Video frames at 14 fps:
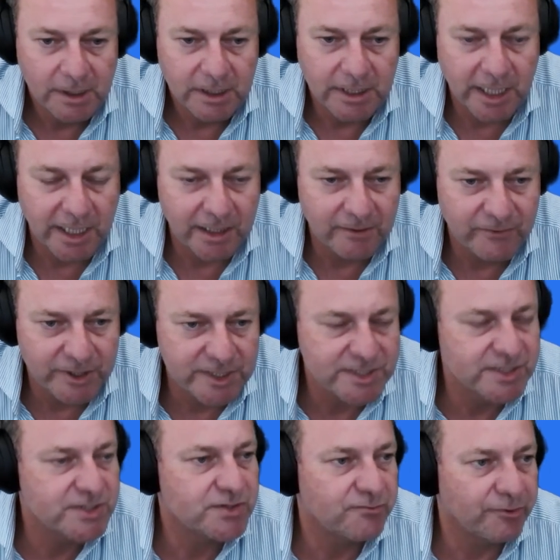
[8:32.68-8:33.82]
getting
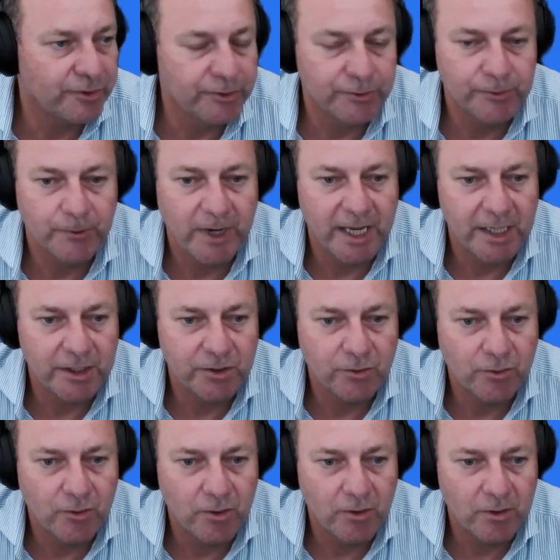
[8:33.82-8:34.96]
visas through and
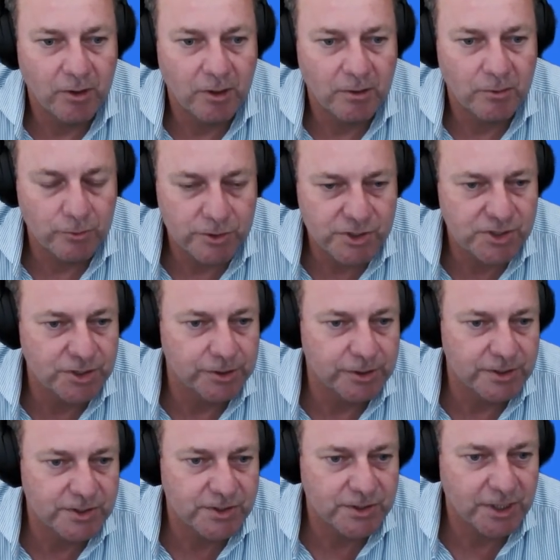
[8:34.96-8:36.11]
you've got good
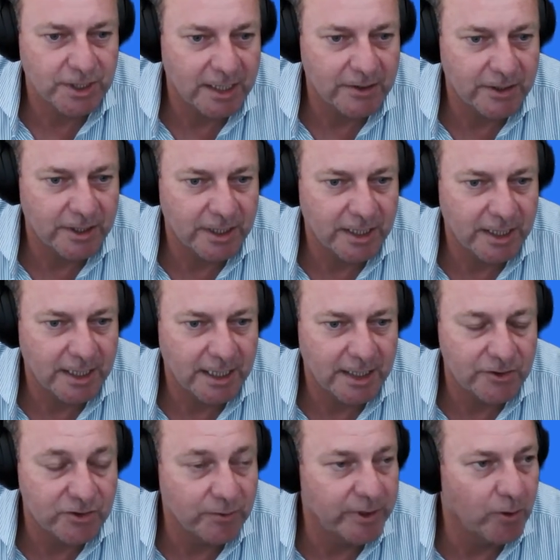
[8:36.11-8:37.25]
students that are
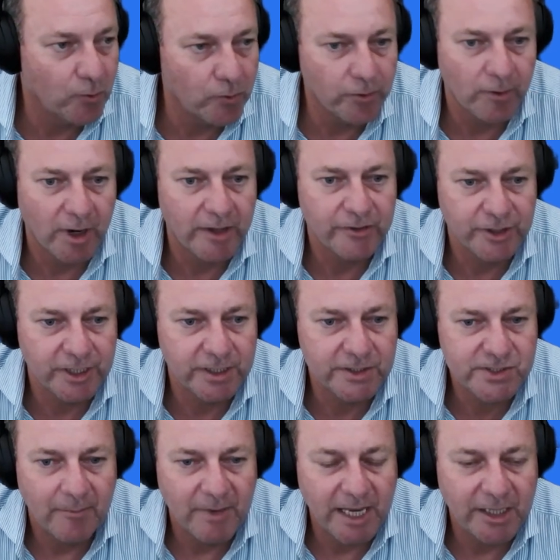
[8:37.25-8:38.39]
doing all the right
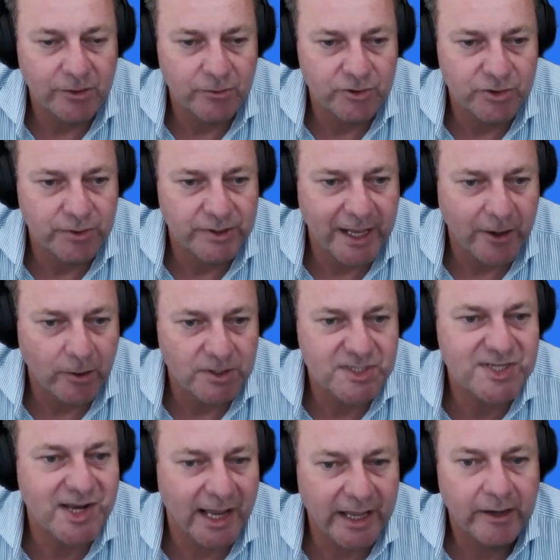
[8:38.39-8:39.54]
things and you're doing that on
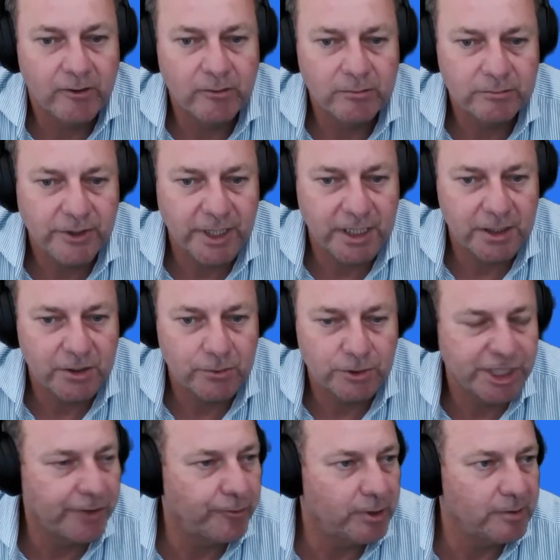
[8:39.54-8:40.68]
scale, then you'll
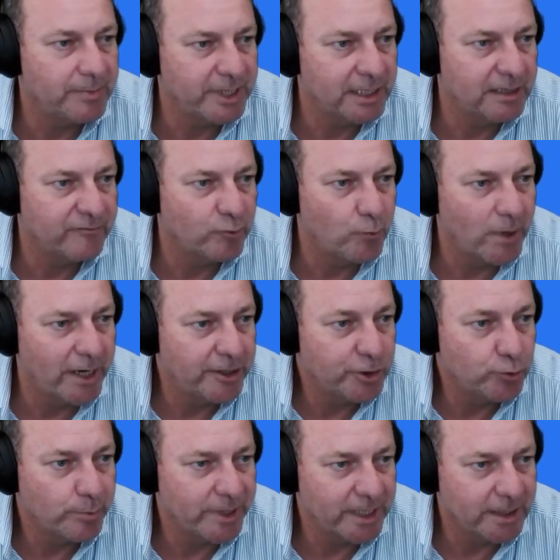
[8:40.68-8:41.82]
generally be a level one and
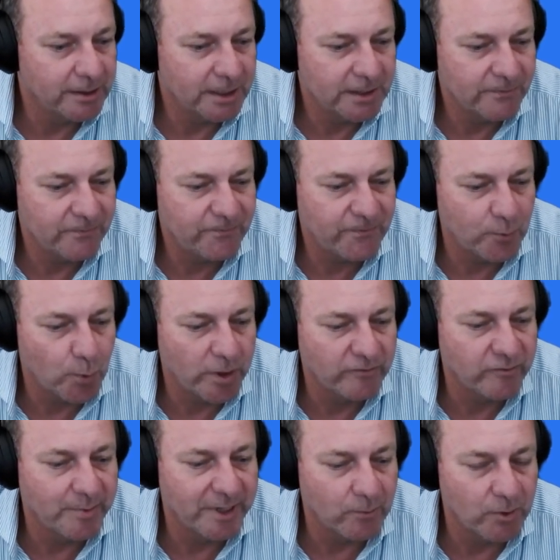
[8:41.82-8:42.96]
you'll be, for the want of
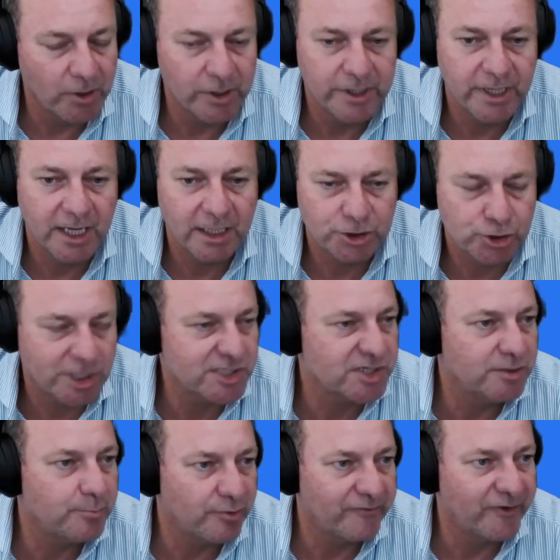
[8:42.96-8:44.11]
a better word, a
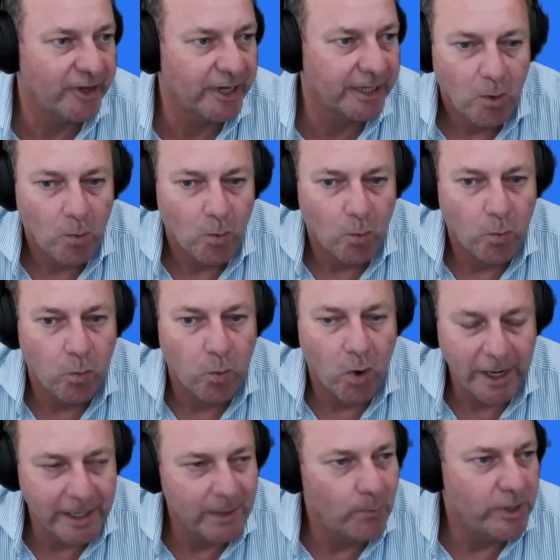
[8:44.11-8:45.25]
trusted provider.
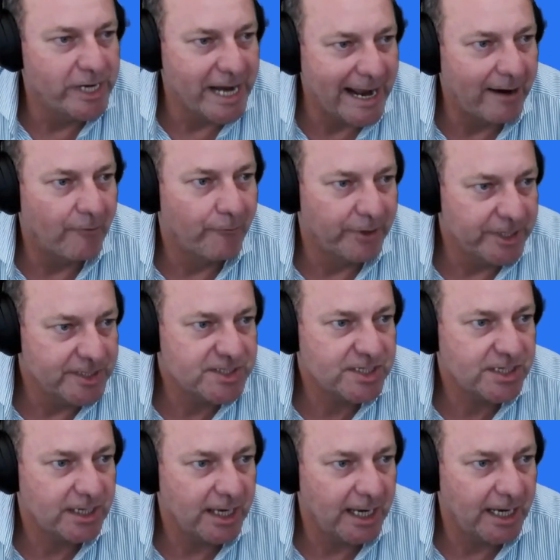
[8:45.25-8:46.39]
What we now risk
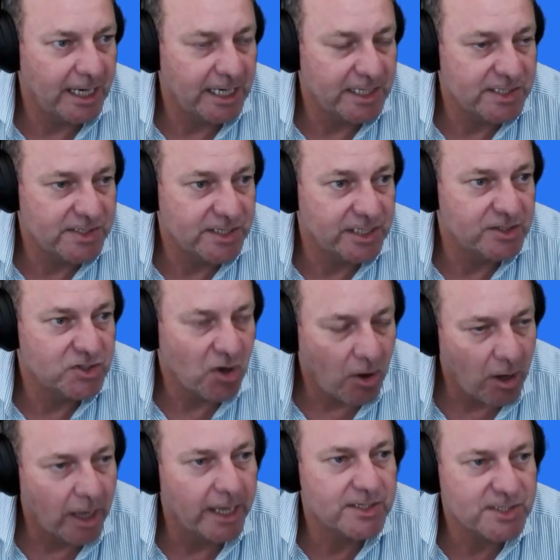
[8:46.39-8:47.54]
is the
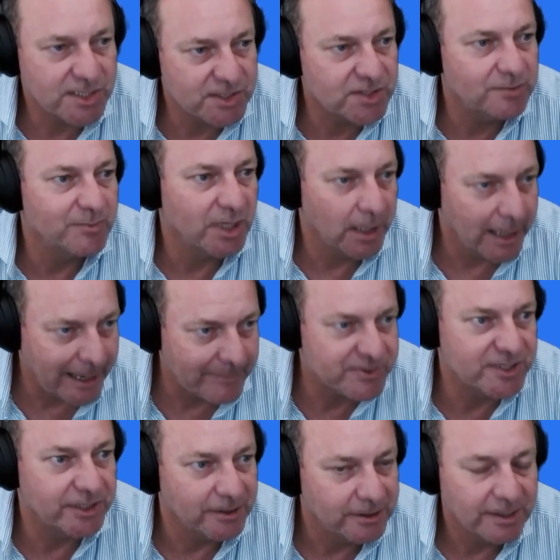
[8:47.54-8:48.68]
entire system
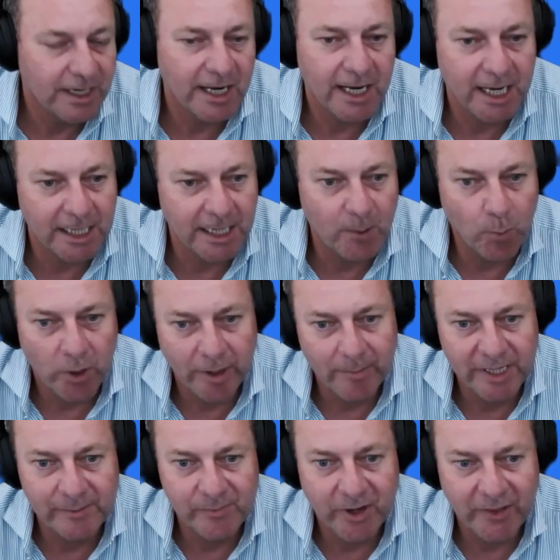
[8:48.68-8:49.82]
collapsing. And what I
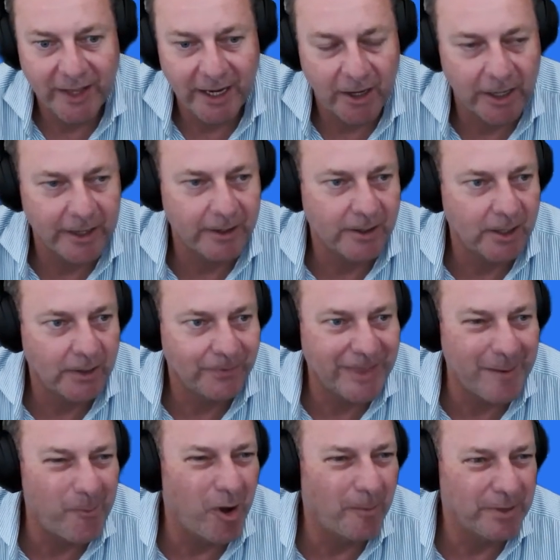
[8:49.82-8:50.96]
mean by that, and I know
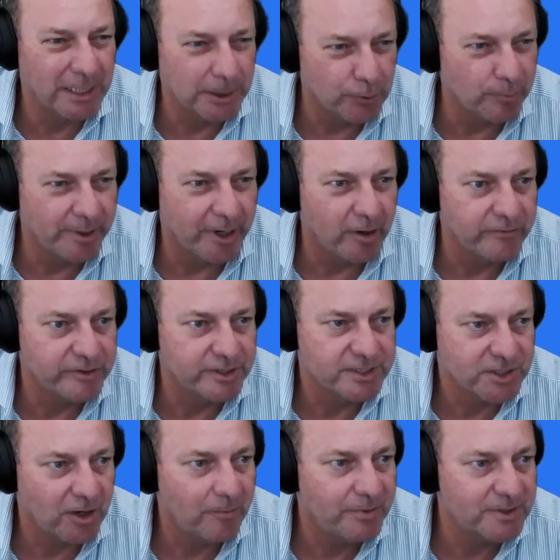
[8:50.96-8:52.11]
that might be a little bit over the
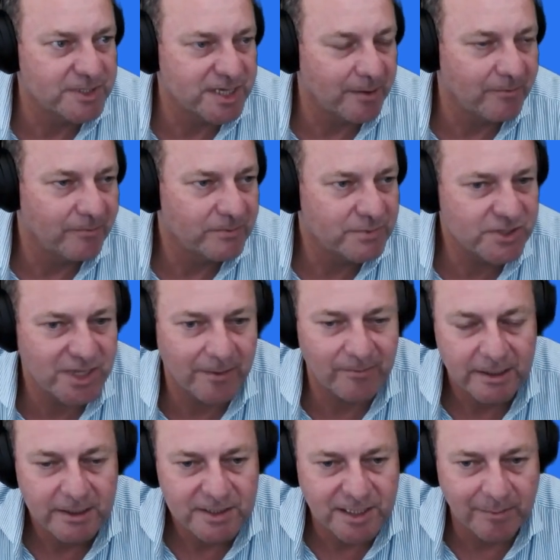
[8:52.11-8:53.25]
top and
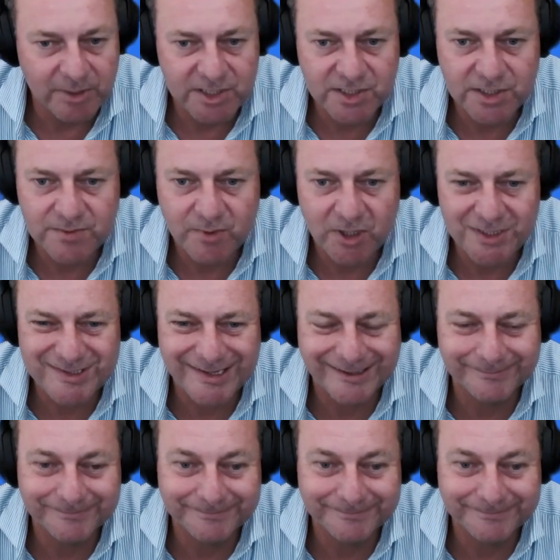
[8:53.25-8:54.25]
some listeners might say,